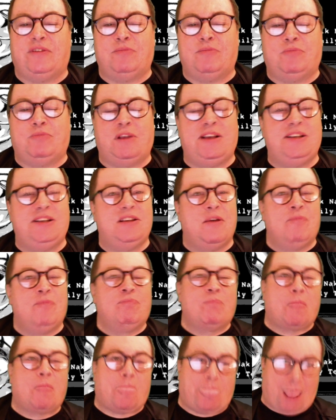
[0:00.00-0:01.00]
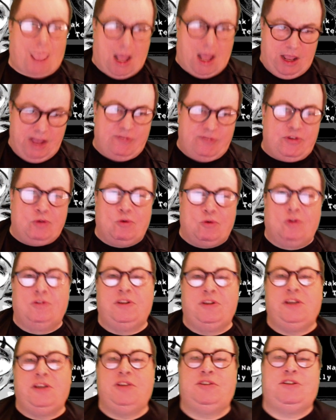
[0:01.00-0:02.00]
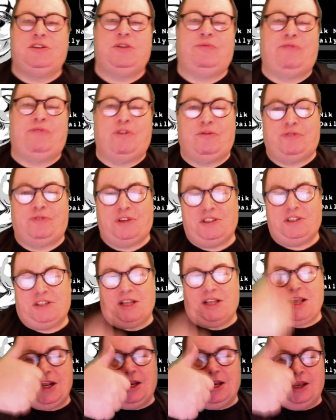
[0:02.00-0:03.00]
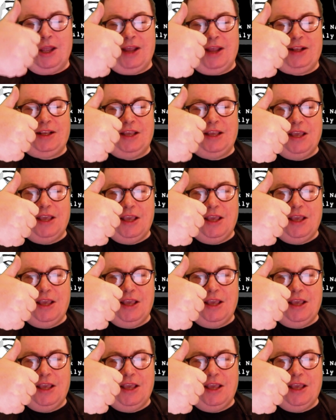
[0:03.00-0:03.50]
Please, if you're on YouTube, feel free to hit like.